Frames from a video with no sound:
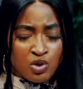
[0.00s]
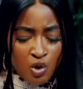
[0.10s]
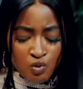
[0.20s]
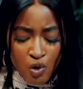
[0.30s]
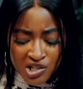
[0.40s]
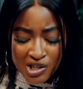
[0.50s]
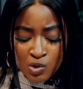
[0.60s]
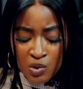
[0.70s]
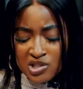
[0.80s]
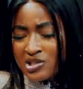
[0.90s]
the rush at
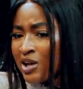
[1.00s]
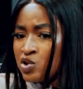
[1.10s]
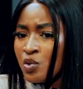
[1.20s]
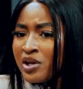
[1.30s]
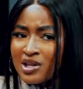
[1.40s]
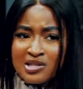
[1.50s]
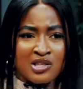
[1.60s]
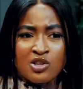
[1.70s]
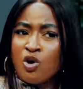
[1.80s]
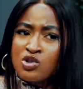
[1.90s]
which they are doing this
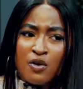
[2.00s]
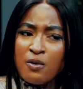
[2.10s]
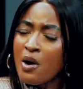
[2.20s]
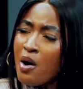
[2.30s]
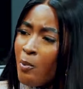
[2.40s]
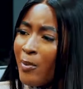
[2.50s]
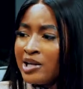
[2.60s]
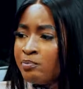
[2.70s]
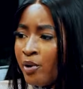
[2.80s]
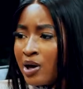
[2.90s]
is also
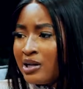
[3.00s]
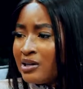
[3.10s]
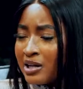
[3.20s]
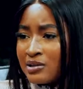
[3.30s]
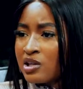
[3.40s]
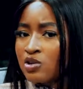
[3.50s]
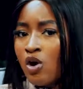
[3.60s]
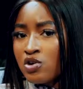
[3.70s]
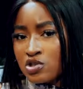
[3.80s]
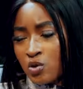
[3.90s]
mind-boggling and it
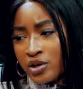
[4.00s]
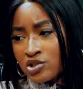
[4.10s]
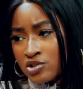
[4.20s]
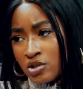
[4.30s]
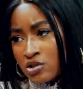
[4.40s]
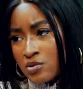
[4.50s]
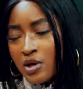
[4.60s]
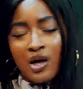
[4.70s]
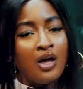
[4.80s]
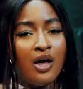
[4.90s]
calls the question to be, ah,